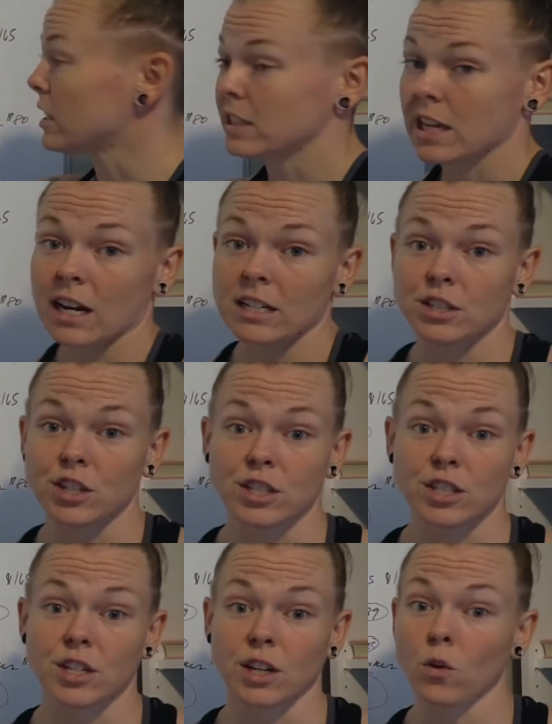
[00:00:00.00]
decided
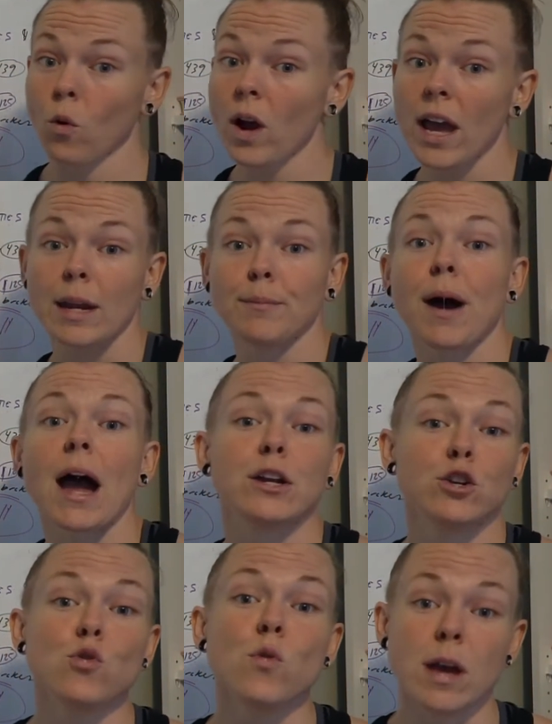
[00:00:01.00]
just to go ahead and
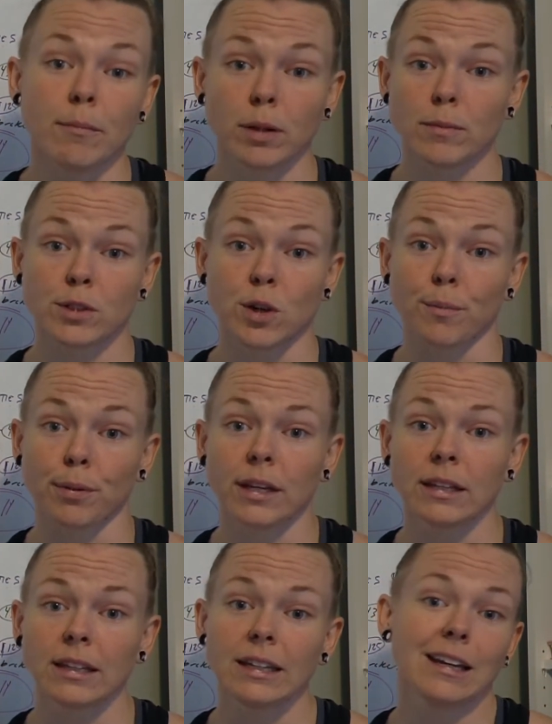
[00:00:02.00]
buy new emblems
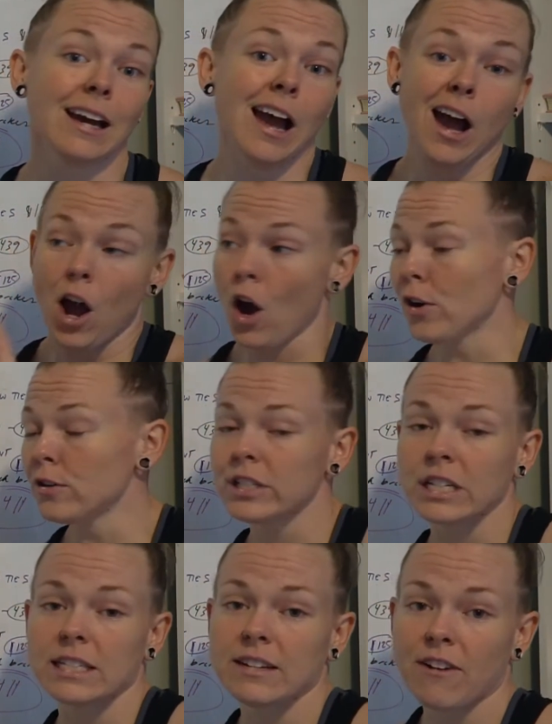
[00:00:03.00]
completely.
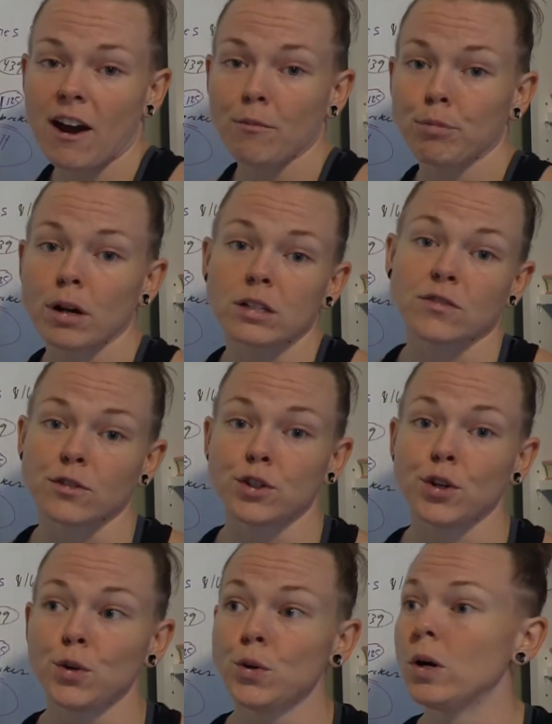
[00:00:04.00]
165 bucks for
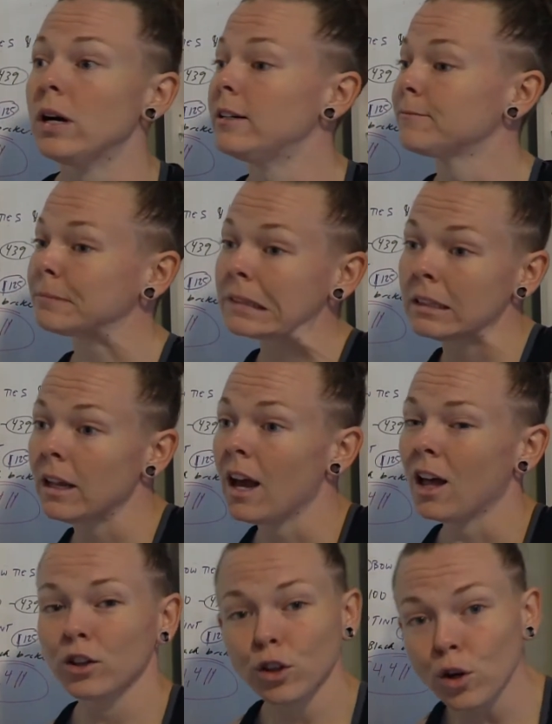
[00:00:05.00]
two.
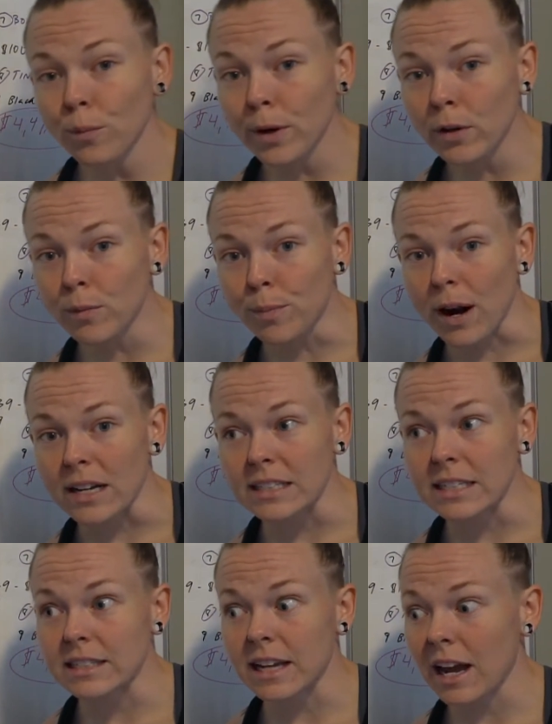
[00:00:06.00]
A little bit on the
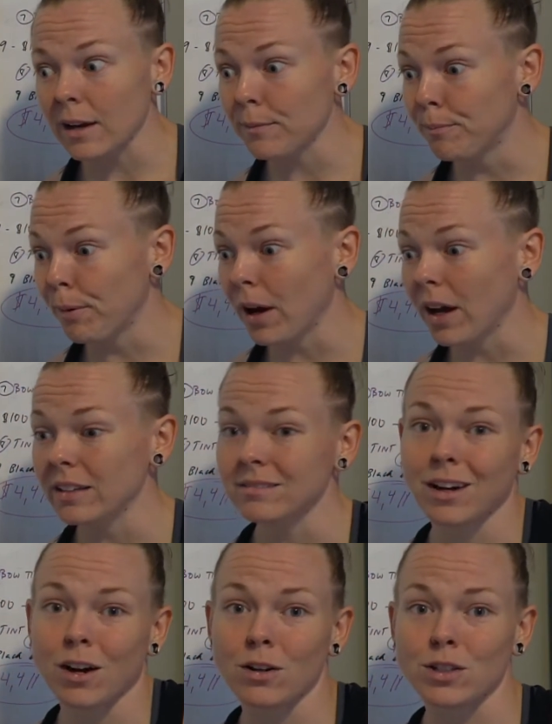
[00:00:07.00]
pricey side,
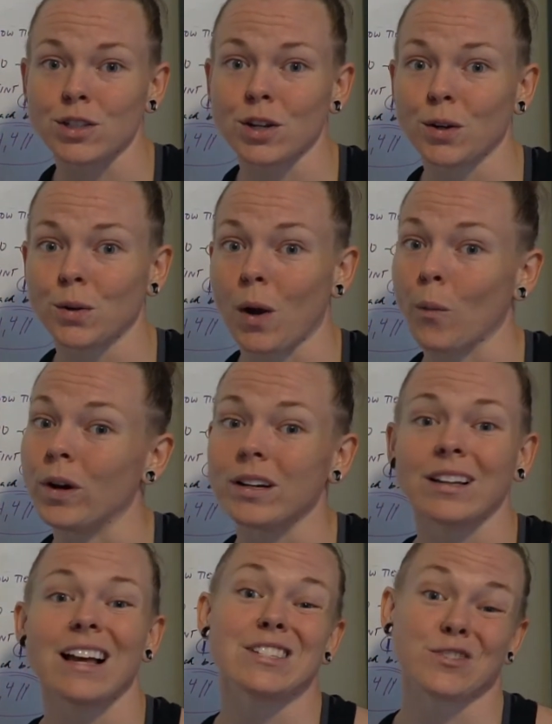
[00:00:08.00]
but also I want it
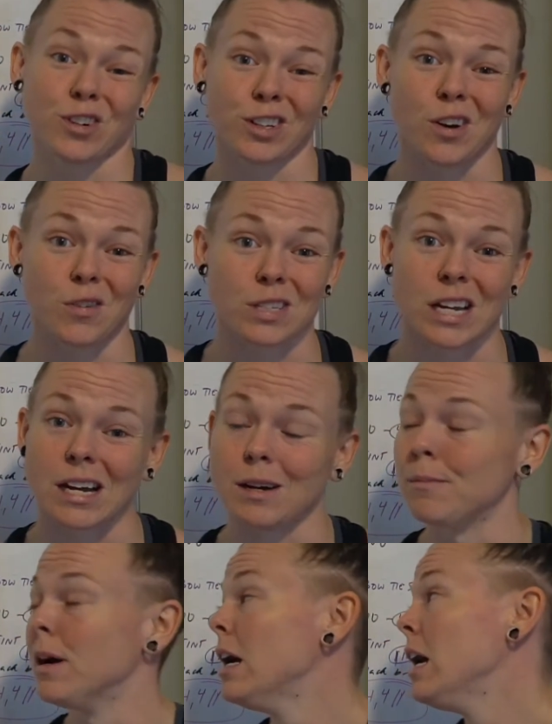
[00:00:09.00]
to last for a long
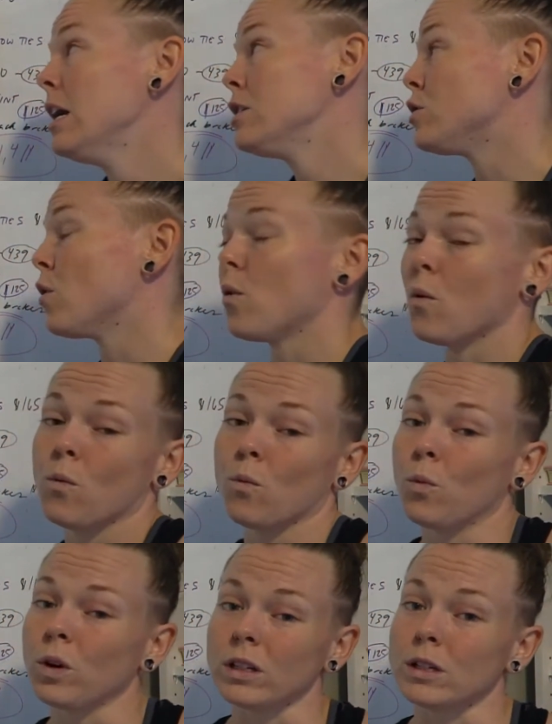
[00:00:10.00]
time, so
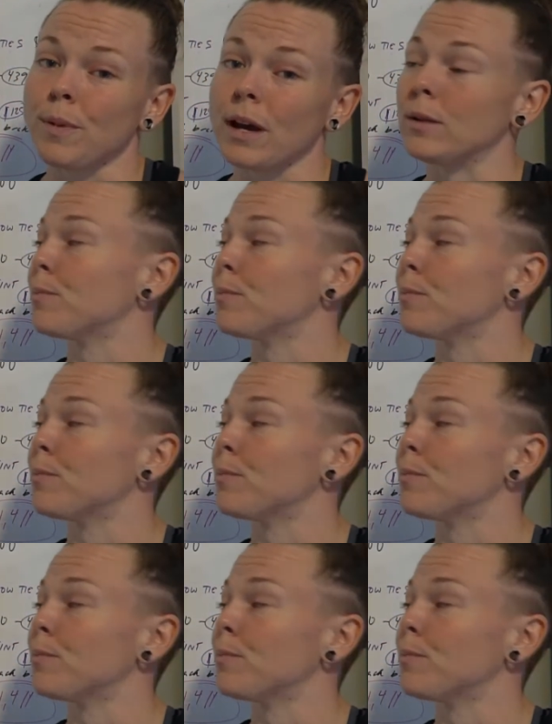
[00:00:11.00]
willing to pay the